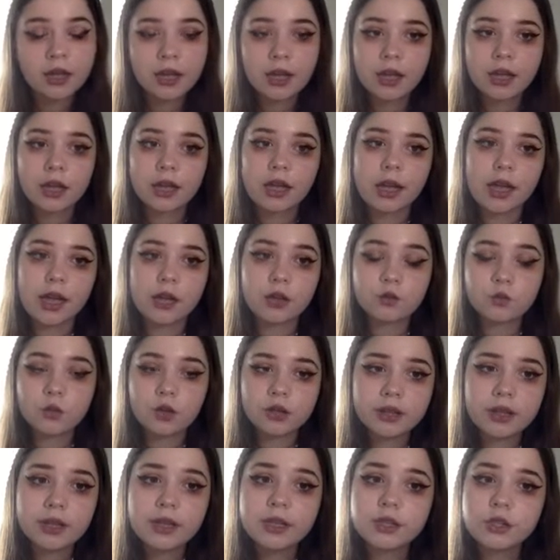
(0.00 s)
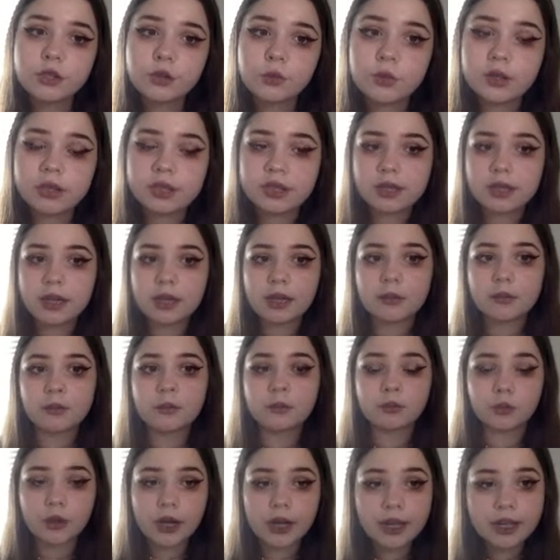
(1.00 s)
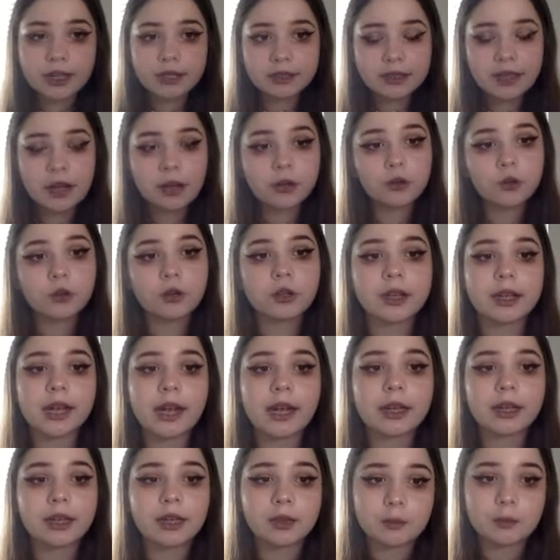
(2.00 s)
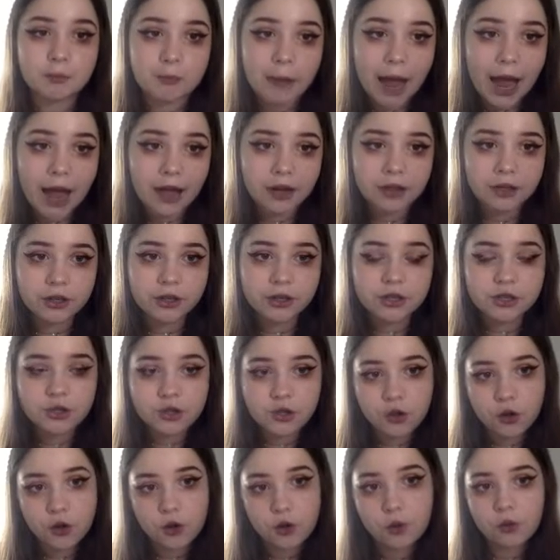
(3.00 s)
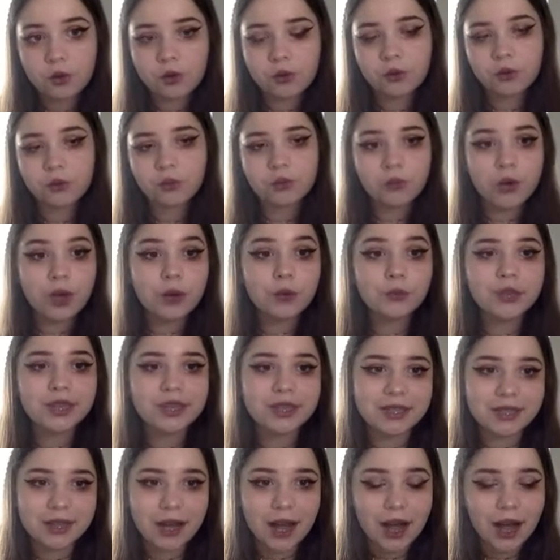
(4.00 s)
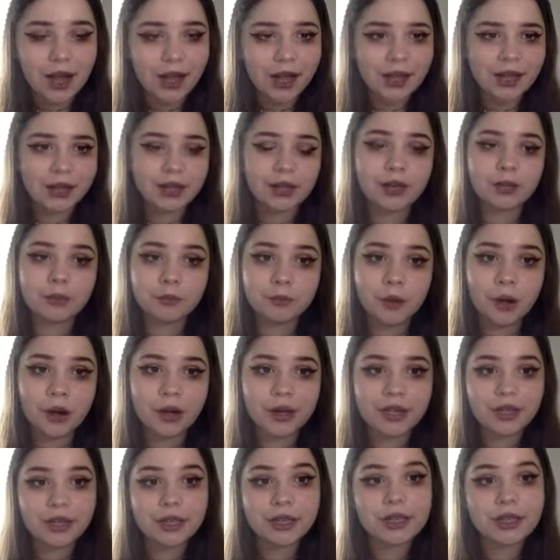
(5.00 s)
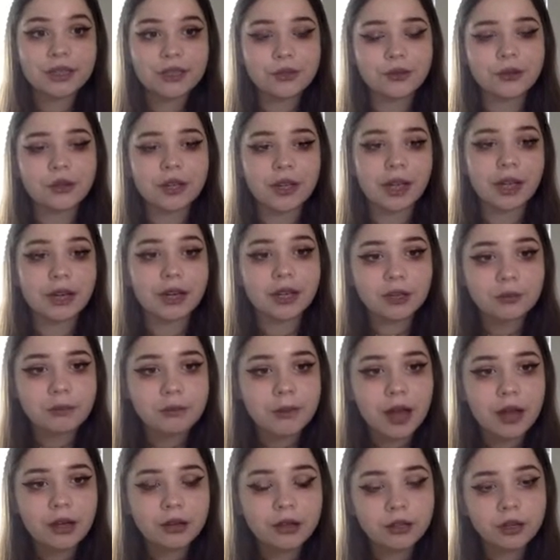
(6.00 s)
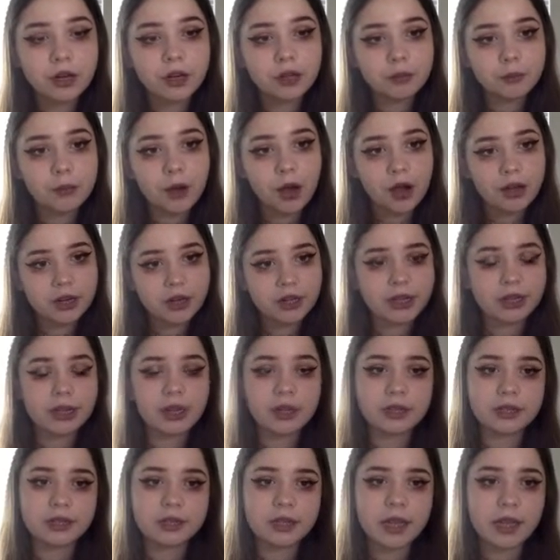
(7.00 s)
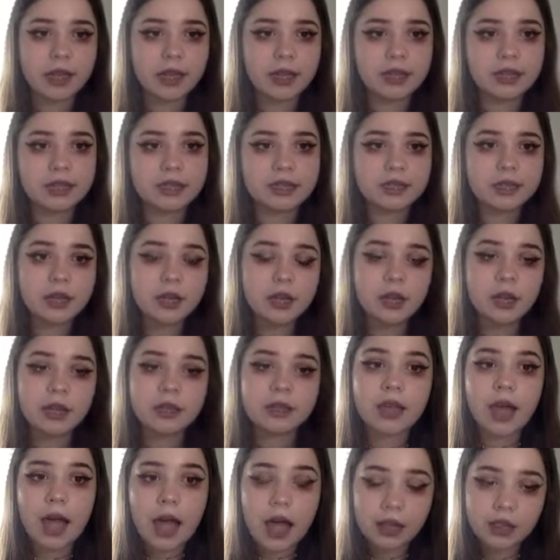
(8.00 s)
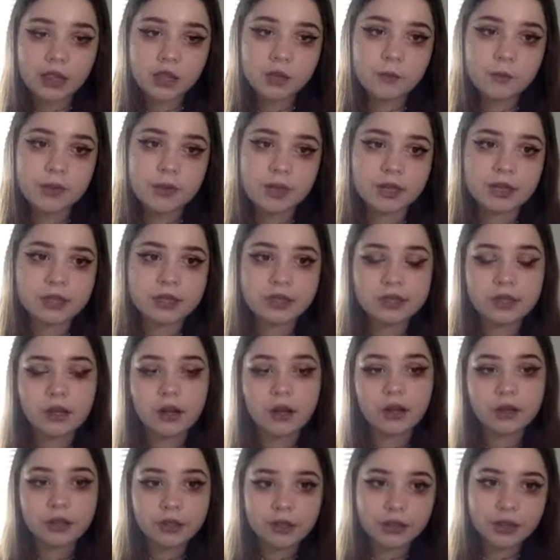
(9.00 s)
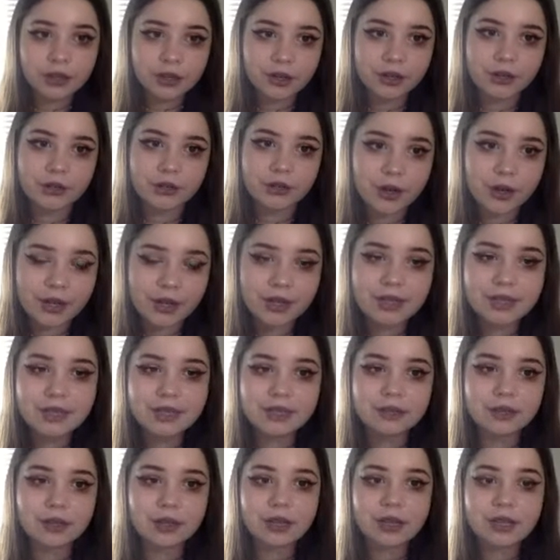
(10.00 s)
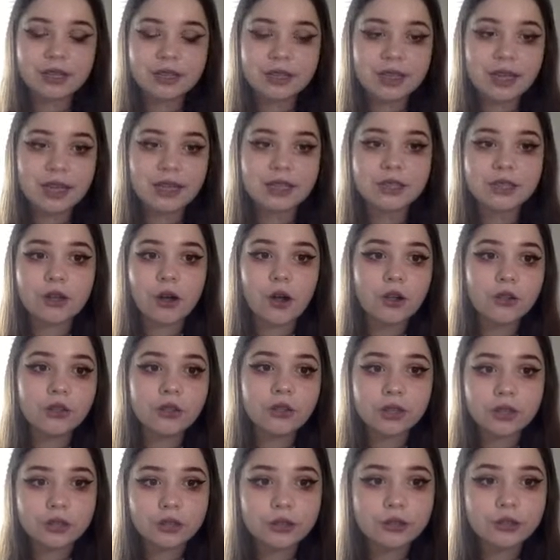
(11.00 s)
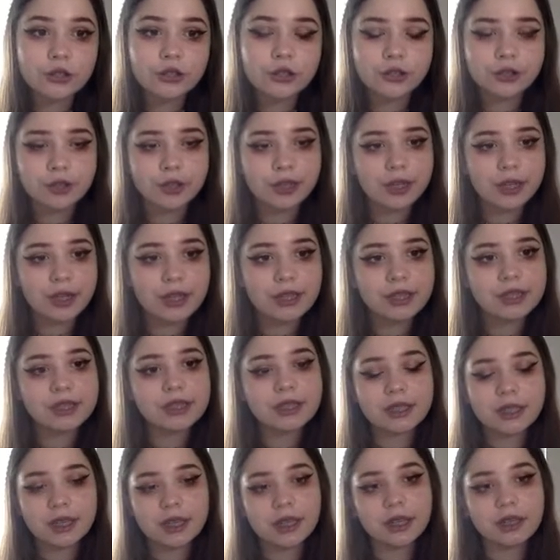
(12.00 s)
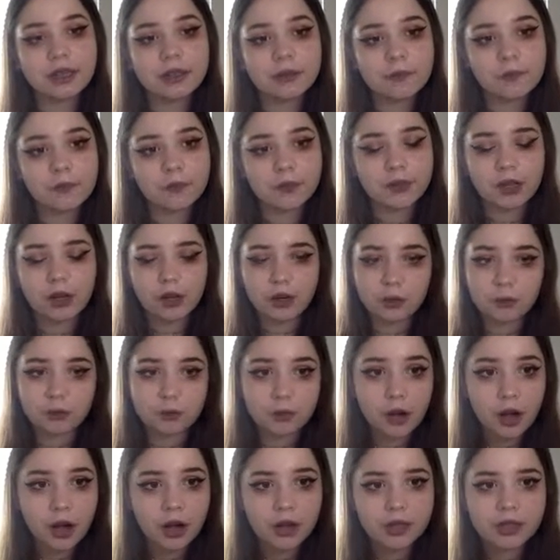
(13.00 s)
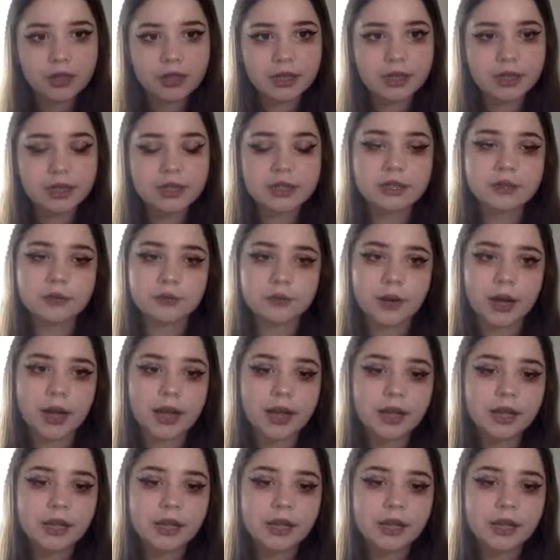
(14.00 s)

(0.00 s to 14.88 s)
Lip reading: and what they do is they break down organic matter. So when we die, our body is organic matter. Our body contains the elements on earth, right? It contains all the nutrients in our bodies, right?